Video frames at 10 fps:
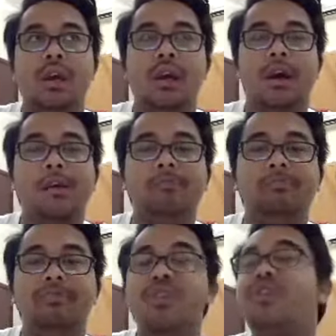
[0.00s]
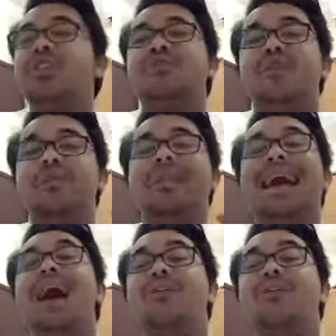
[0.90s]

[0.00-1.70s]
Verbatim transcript: um, years from now,